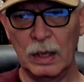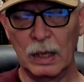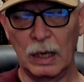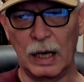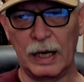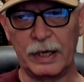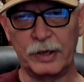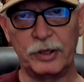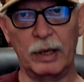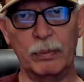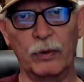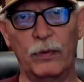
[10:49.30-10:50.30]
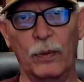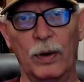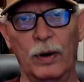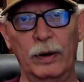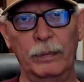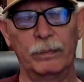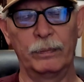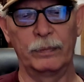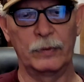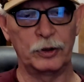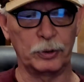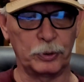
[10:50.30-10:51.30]
Like I said before,
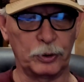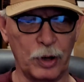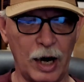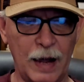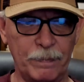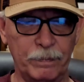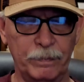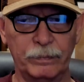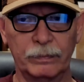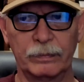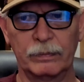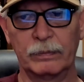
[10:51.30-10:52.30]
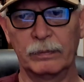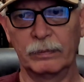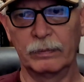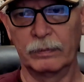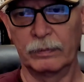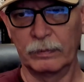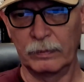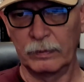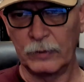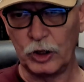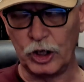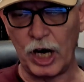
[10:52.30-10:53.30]
subscribe,
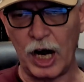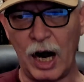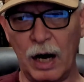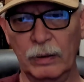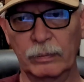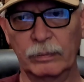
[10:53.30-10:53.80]
share,